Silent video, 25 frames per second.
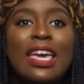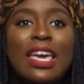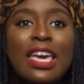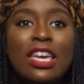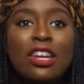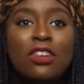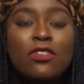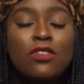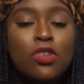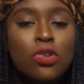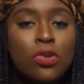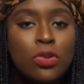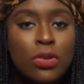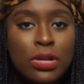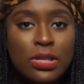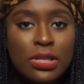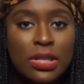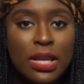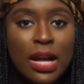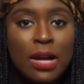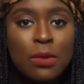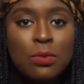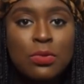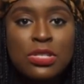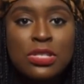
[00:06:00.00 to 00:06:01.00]
And of course,
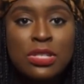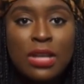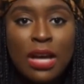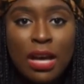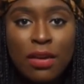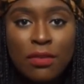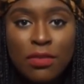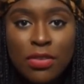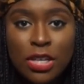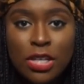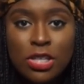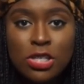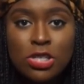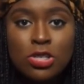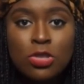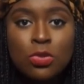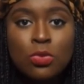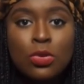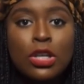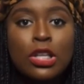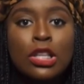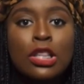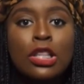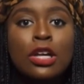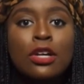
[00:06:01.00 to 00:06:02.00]
I was diving
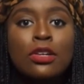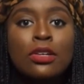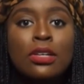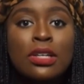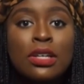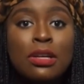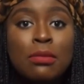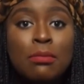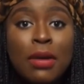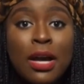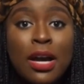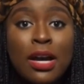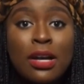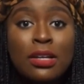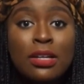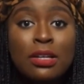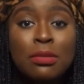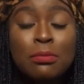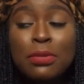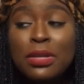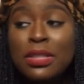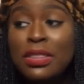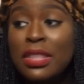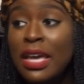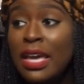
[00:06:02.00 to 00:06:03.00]
into it, learning about
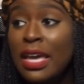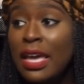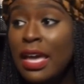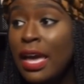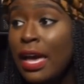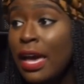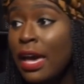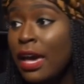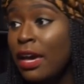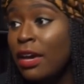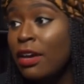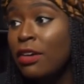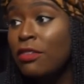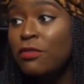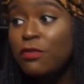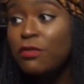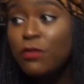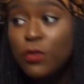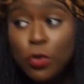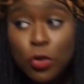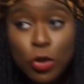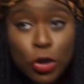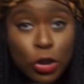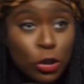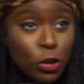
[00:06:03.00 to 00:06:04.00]
it, but they had
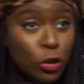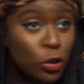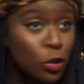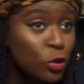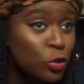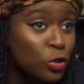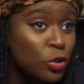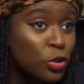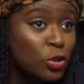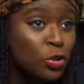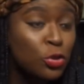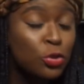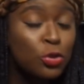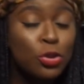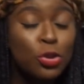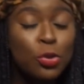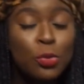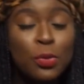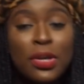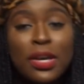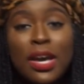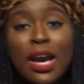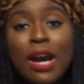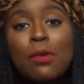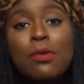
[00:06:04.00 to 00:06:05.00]
full on two,
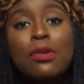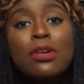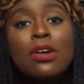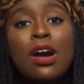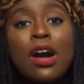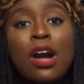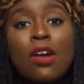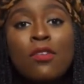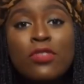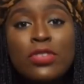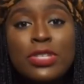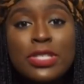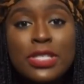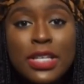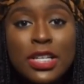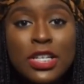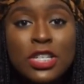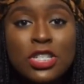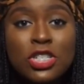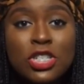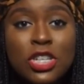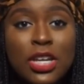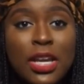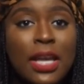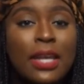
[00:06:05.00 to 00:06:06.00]
three hour
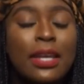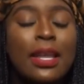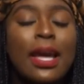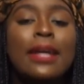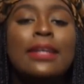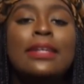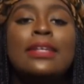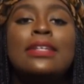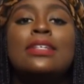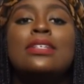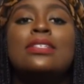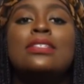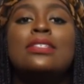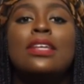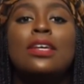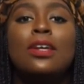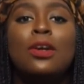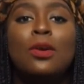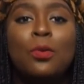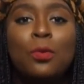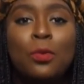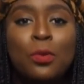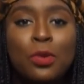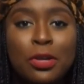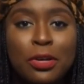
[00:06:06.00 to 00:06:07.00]
conversation and I didn't say
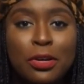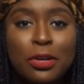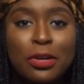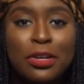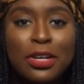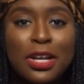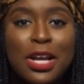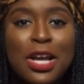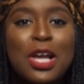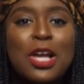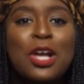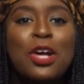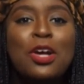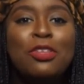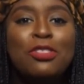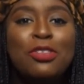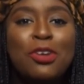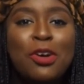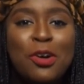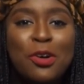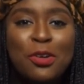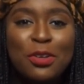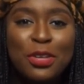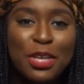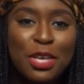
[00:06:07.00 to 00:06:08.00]
a word. The
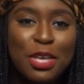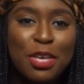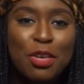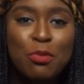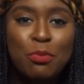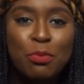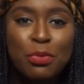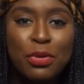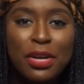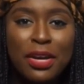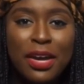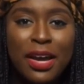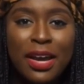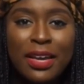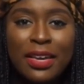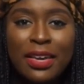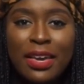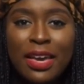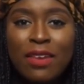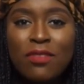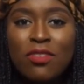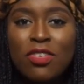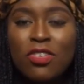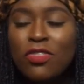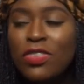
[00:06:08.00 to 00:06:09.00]
only input I
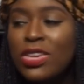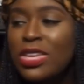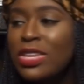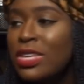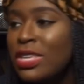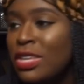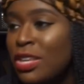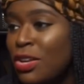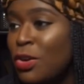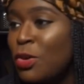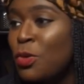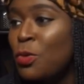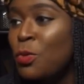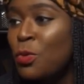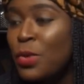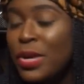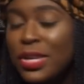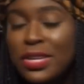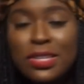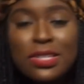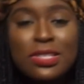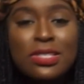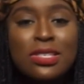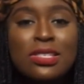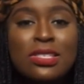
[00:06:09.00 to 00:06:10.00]
gave, if he needed a
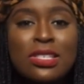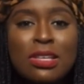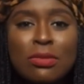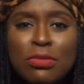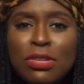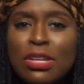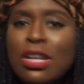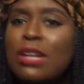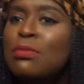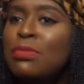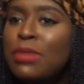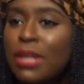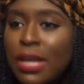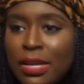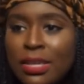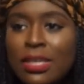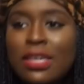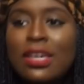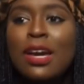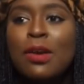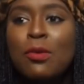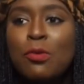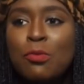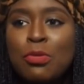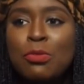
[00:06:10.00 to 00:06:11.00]
witness to something, I'd be like,
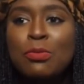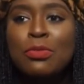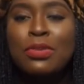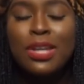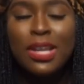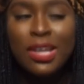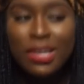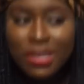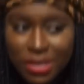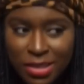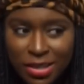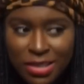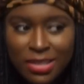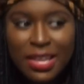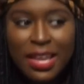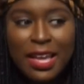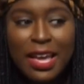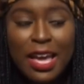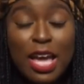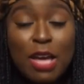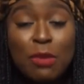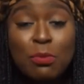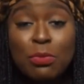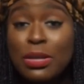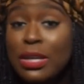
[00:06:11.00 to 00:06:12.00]
yeah, I remember that. Yeah, that
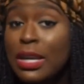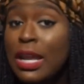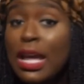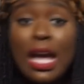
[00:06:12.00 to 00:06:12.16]
happened.